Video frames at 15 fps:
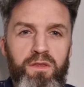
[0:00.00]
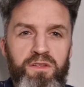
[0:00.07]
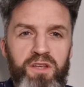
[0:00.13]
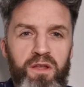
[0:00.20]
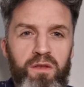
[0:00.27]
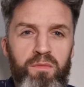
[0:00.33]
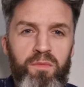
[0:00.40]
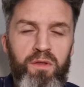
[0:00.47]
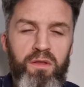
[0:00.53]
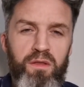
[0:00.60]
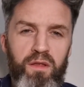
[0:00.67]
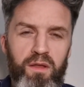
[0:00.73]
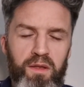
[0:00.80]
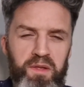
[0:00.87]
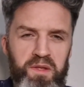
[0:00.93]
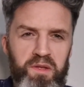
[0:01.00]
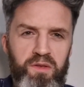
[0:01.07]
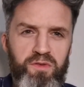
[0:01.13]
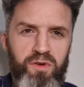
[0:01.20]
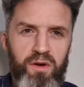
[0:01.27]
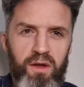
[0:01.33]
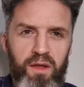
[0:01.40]
the gentleman that's
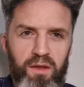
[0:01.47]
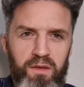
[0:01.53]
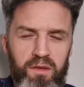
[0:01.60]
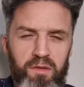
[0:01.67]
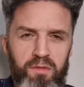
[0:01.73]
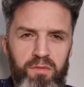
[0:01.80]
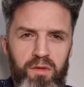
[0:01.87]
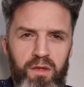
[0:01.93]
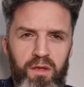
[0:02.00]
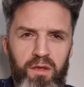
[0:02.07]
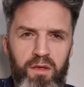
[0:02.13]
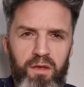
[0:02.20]
trying to